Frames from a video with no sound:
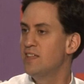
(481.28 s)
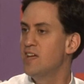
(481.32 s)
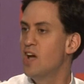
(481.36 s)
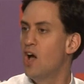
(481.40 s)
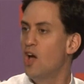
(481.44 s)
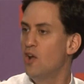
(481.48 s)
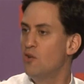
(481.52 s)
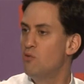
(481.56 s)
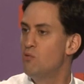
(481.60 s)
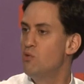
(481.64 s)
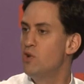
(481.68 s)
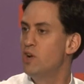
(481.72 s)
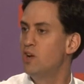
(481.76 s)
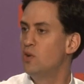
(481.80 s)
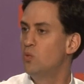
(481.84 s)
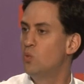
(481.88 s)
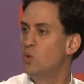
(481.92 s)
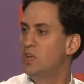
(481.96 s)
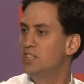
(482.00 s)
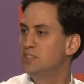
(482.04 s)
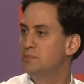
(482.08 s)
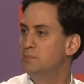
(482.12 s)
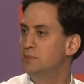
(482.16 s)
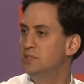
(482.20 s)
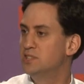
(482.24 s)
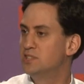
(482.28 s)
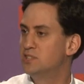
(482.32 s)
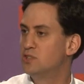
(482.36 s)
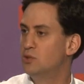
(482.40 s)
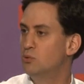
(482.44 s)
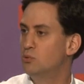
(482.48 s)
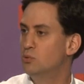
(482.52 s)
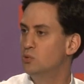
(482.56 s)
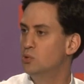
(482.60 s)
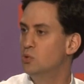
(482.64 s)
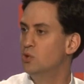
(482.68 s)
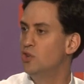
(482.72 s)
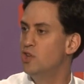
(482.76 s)
the unwritten Westminster
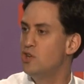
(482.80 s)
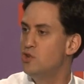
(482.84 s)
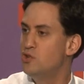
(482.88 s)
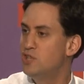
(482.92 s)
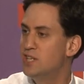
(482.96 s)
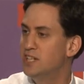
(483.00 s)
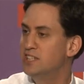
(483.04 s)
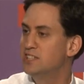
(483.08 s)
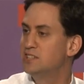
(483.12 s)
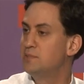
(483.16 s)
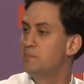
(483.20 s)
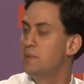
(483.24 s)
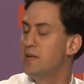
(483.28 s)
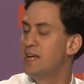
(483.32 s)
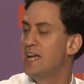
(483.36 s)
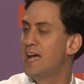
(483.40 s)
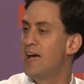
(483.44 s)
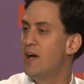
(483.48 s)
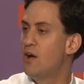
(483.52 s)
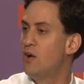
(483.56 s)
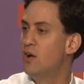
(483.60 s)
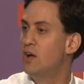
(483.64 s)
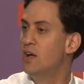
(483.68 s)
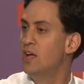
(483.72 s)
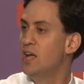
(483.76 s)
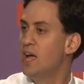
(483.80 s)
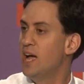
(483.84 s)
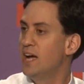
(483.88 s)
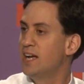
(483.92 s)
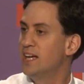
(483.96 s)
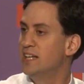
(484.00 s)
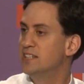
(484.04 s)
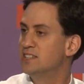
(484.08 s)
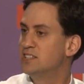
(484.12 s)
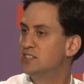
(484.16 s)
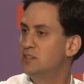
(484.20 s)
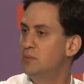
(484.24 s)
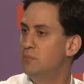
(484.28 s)
rule that you didn't speak out
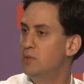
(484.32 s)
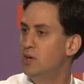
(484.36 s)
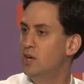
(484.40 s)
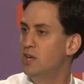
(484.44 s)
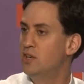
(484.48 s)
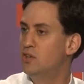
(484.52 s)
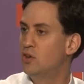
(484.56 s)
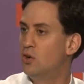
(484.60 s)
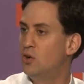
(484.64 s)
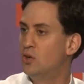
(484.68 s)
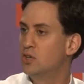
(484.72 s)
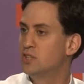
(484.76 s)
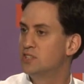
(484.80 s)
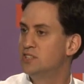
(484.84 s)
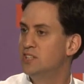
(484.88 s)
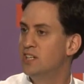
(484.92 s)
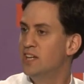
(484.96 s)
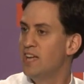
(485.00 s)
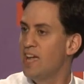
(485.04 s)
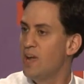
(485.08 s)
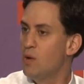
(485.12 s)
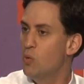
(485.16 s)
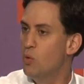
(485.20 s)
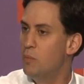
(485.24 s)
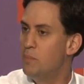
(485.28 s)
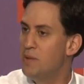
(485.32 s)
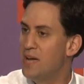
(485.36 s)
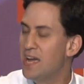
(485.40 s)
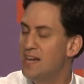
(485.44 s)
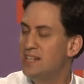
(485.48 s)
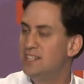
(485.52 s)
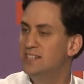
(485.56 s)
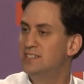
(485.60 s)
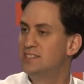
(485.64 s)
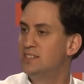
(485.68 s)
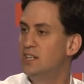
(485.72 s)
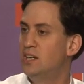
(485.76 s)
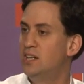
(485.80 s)
against the Murdochs, it would be a
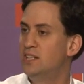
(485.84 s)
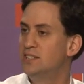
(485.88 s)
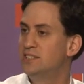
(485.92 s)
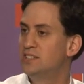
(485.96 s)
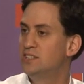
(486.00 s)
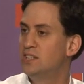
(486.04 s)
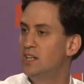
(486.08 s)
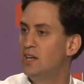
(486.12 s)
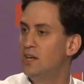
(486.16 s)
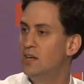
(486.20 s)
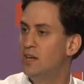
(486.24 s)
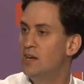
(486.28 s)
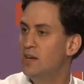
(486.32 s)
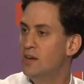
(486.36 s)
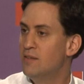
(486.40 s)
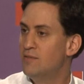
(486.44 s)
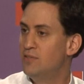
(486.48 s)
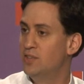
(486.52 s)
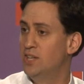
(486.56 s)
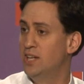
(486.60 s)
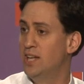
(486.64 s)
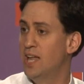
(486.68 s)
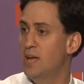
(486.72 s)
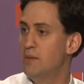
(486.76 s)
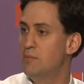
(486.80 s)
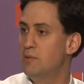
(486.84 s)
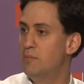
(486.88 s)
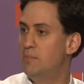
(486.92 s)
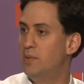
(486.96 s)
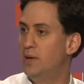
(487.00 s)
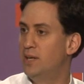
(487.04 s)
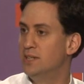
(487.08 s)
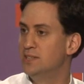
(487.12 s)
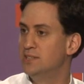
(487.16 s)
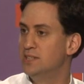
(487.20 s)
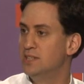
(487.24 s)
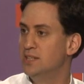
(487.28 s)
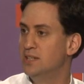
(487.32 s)
disaster for the Labour
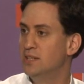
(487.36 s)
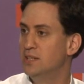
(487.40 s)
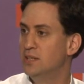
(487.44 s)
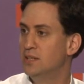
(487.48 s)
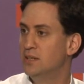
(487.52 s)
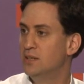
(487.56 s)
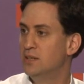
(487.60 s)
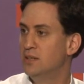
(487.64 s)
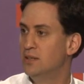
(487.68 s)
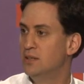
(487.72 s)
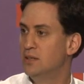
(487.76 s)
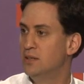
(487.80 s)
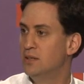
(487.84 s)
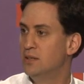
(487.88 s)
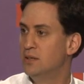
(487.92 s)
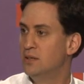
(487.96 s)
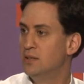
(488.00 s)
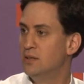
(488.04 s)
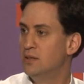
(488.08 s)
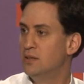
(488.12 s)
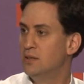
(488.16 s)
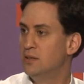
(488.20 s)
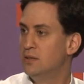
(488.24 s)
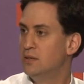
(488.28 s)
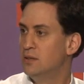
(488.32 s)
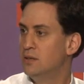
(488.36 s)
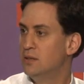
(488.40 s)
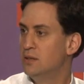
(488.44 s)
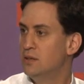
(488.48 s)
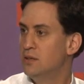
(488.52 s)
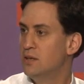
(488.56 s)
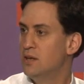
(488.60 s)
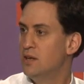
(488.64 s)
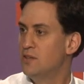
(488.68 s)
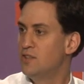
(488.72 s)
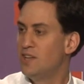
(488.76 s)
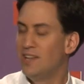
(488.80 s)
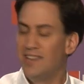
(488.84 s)
Party.
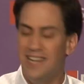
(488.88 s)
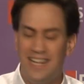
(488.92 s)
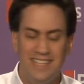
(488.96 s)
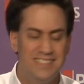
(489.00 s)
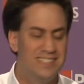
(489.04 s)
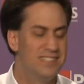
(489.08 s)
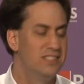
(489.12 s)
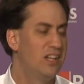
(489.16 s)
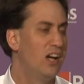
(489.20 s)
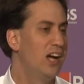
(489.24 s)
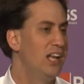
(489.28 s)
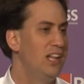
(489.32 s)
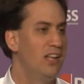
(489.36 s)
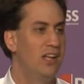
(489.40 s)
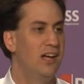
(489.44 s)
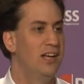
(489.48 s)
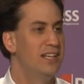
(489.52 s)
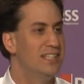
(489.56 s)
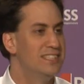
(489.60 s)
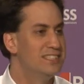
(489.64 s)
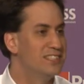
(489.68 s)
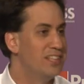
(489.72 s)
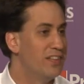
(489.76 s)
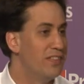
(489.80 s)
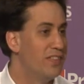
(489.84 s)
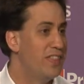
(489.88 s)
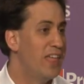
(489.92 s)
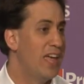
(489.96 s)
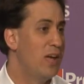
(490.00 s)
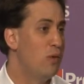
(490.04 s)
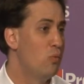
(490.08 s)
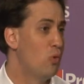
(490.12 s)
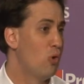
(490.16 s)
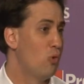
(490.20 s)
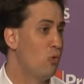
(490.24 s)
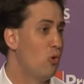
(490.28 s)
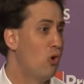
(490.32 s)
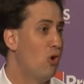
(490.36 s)
The lesson I learned is that they
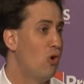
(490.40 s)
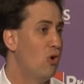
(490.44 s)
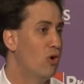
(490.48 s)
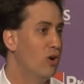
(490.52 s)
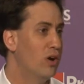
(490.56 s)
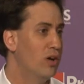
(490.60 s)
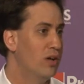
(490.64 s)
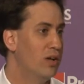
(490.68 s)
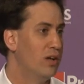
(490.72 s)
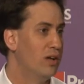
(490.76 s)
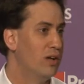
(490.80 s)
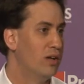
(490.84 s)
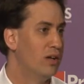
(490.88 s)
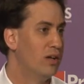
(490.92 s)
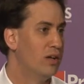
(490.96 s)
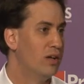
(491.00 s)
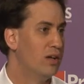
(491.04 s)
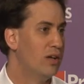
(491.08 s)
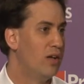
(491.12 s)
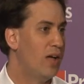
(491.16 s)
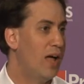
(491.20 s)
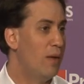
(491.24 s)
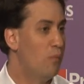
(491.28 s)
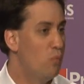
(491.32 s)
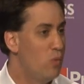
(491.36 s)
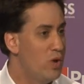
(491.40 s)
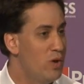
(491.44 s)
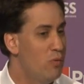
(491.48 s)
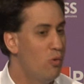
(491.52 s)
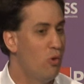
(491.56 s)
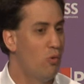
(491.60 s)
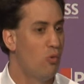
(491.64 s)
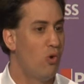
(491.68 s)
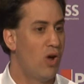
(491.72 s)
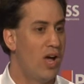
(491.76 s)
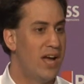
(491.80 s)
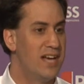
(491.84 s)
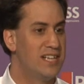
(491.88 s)
were wrong, and we
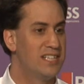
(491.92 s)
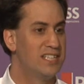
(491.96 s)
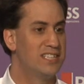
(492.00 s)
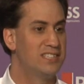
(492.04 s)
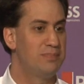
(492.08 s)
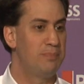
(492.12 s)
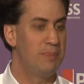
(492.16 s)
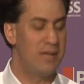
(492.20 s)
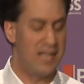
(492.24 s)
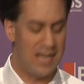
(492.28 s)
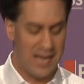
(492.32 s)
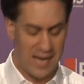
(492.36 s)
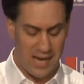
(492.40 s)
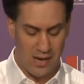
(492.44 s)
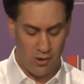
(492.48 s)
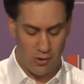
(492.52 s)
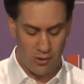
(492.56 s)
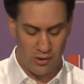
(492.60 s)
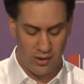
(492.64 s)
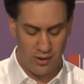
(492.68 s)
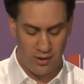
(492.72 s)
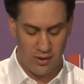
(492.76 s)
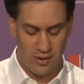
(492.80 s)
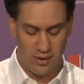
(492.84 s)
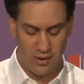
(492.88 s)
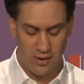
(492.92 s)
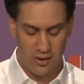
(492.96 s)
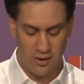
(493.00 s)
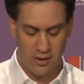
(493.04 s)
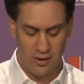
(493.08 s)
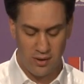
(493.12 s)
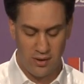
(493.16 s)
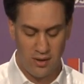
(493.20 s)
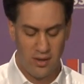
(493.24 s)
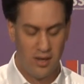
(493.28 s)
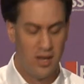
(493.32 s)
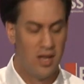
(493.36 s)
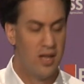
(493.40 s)
were right to speak out.
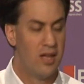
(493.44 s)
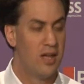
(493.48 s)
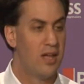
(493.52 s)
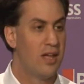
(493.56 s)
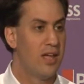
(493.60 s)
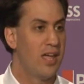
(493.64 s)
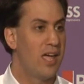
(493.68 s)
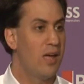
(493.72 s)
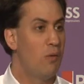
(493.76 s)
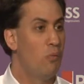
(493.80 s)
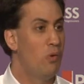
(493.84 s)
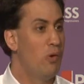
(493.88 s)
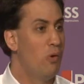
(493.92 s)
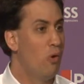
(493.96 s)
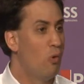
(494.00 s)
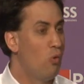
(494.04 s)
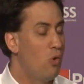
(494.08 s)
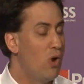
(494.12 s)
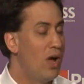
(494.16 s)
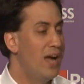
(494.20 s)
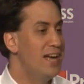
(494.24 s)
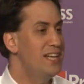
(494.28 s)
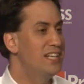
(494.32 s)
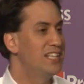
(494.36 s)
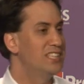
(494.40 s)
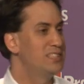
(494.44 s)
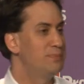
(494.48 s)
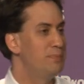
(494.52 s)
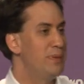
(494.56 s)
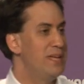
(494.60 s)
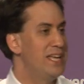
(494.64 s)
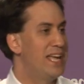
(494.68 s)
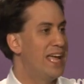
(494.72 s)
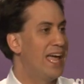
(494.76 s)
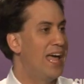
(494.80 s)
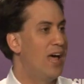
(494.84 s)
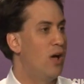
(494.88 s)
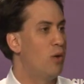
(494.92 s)
We were right to
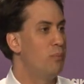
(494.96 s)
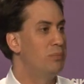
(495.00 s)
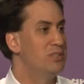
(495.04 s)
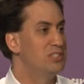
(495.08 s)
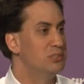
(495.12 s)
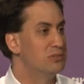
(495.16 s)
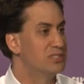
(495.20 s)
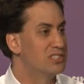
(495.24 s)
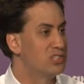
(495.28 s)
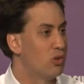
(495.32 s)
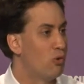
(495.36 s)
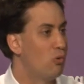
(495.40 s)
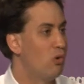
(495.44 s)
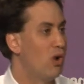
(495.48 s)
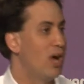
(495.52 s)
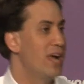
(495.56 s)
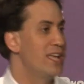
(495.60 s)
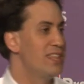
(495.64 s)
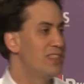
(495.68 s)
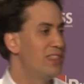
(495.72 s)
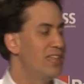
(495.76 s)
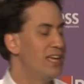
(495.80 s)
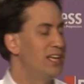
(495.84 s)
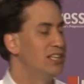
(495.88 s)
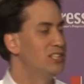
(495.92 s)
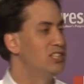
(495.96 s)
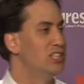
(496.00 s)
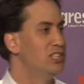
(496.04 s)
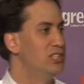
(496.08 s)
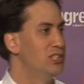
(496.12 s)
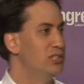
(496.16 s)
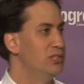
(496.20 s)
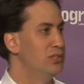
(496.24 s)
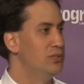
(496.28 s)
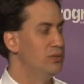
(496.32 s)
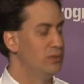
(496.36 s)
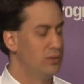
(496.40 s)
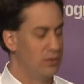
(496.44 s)
speak out because it was the right thing to
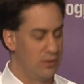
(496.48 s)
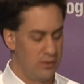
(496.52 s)
do.